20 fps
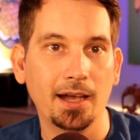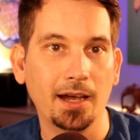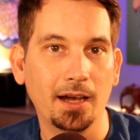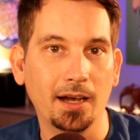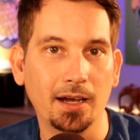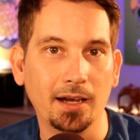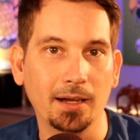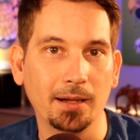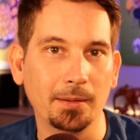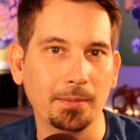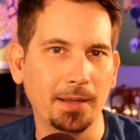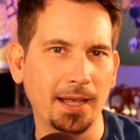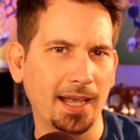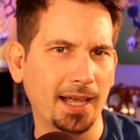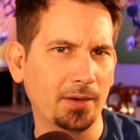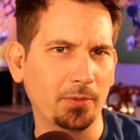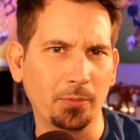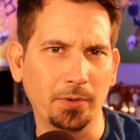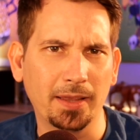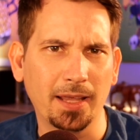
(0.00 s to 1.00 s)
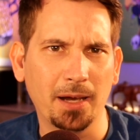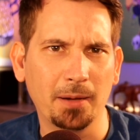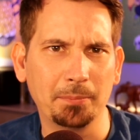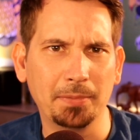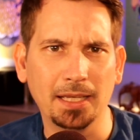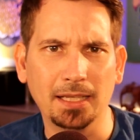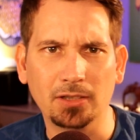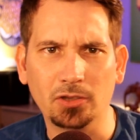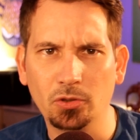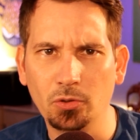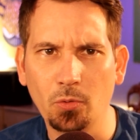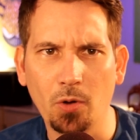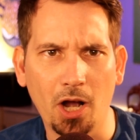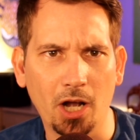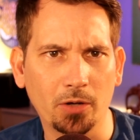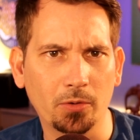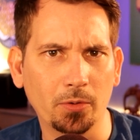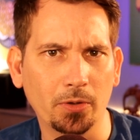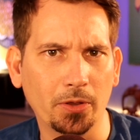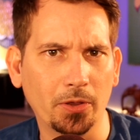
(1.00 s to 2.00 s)
And without being too
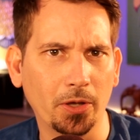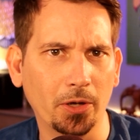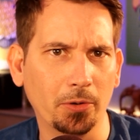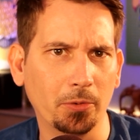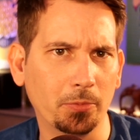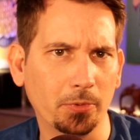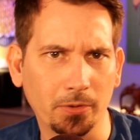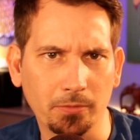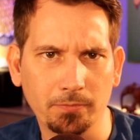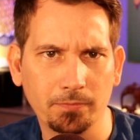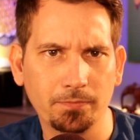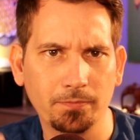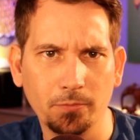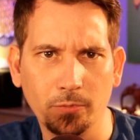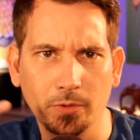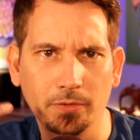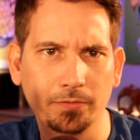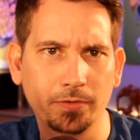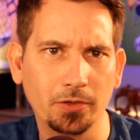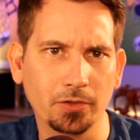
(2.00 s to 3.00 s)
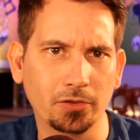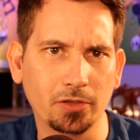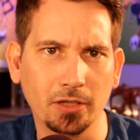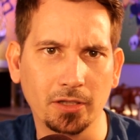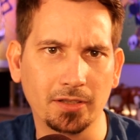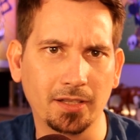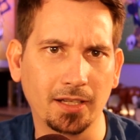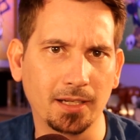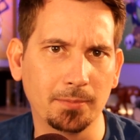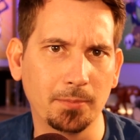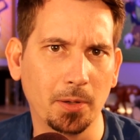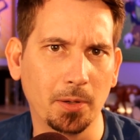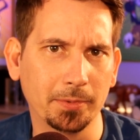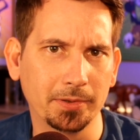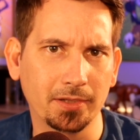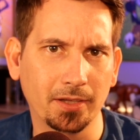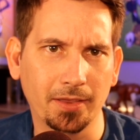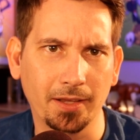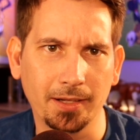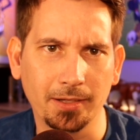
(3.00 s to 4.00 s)
awkward, though, we're first going to take a
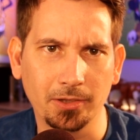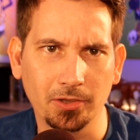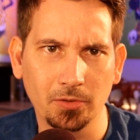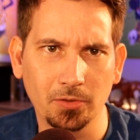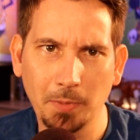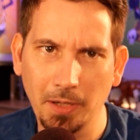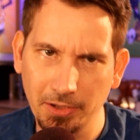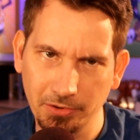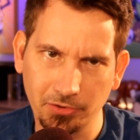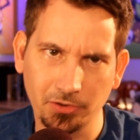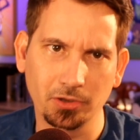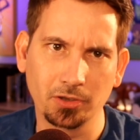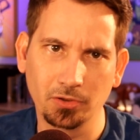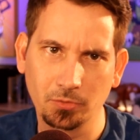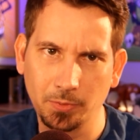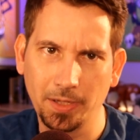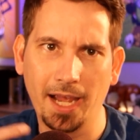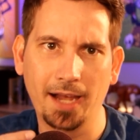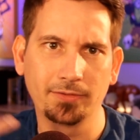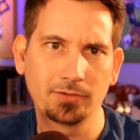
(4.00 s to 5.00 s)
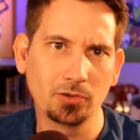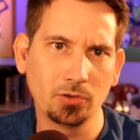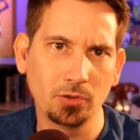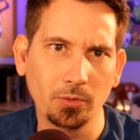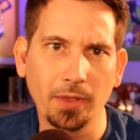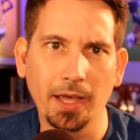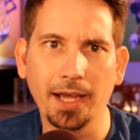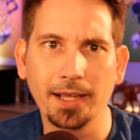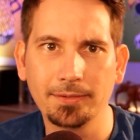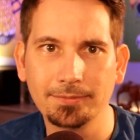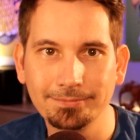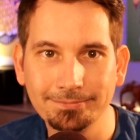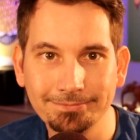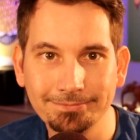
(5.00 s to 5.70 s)
moment to thank our sponsor, because we have to do that.